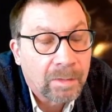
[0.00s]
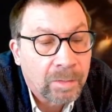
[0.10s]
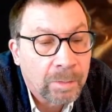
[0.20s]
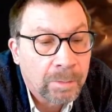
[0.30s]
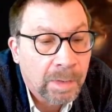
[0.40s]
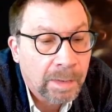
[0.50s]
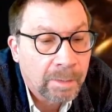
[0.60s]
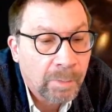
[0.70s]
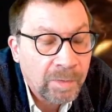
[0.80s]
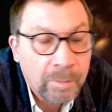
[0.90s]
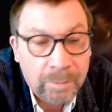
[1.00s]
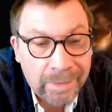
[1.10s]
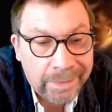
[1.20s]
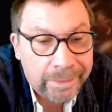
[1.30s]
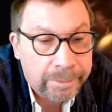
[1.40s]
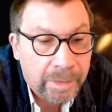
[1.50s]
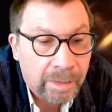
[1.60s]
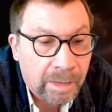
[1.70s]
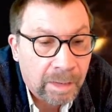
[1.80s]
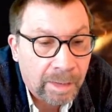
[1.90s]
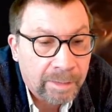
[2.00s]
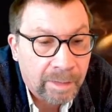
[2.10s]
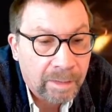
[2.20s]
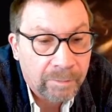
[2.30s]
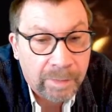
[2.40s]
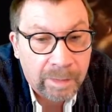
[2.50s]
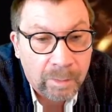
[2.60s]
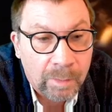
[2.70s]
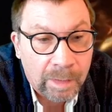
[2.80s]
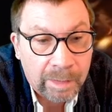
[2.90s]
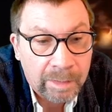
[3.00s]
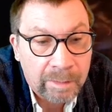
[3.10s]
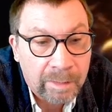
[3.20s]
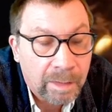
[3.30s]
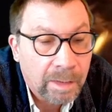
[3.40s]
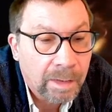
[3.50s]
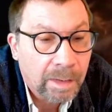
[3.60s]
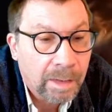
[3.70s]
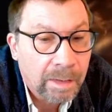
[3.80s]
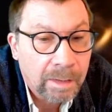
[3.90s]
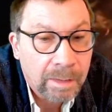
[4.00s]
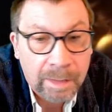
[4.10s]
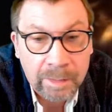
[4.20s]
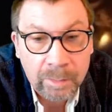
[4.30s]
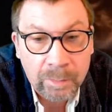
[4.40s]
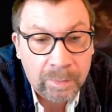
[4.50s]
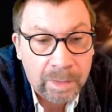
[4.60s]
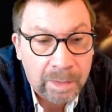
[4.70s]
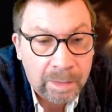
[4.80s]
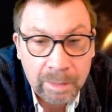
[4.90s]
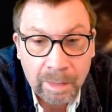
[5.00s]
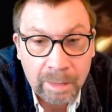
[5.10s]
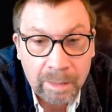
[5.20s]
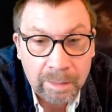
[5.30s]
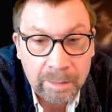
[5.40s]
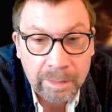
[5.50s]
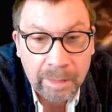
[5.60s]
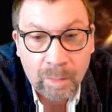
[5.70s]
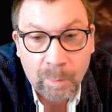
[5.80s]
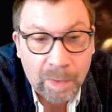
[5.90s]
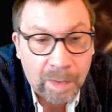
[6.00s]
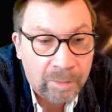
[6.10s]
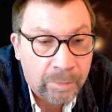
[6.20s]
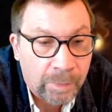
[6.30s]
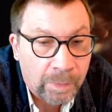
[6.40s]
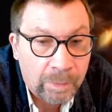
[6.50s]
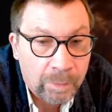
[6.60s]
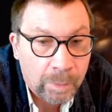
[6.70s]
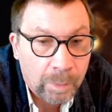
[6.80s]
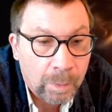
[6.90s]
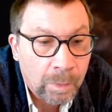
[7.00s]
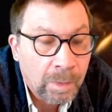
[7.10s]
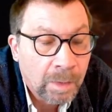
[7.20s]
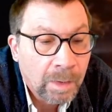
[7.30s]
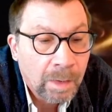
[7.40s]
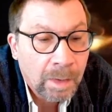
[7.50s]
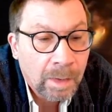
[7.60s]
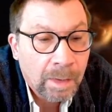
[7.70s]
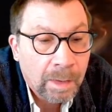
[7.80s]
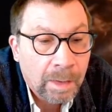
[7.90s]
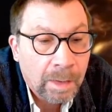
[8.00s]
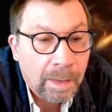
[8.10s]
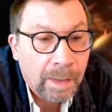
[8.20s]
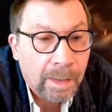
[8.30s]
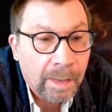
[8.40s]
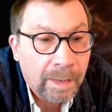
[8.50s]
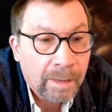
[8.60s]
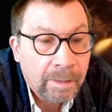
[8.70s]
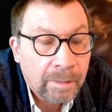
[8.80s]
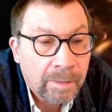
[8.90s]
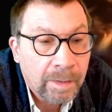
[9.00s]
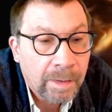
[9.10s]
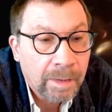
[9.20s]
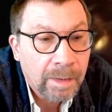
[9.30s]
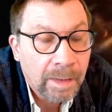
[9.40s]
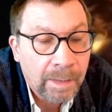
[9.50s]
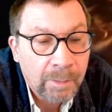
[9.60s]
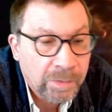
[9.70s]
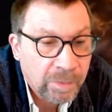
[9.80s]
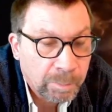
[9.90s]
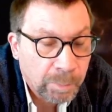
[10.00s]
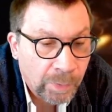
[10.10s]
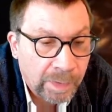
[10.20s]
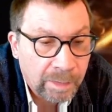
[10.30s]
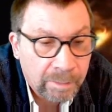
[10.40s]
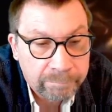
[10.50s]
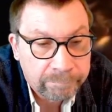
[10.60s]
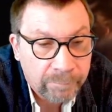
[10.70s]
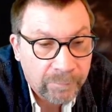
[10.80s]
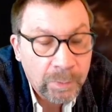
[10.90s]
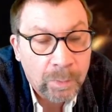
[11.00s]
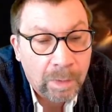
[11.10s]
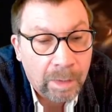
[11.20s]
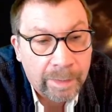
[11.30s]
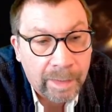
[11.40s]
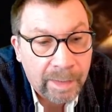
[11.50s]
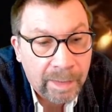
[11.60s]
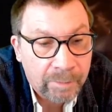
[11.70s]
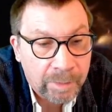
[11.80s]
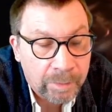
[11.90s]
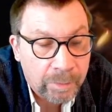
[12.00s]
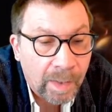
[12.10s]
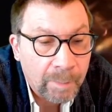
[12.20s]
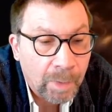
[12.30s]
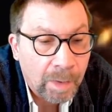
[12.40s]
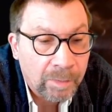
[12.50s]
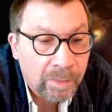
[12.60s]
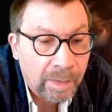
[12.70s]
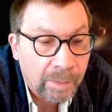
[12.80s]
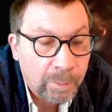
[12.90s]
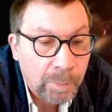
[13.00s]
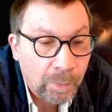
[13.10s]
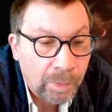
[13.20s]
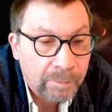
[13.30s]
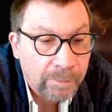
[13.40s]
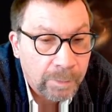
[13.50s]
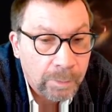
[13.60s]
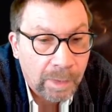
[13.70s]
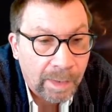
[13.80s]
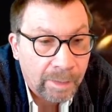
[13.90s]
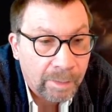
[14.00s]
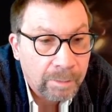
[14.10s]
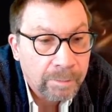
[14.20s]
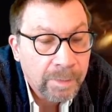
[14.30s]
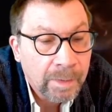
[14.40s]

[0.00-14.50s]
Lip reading: So I wasn't really going to collect any video on it. I used the yellow box for control, and I was just putting fuel on. I have a dry box that I was pulling fuel out of.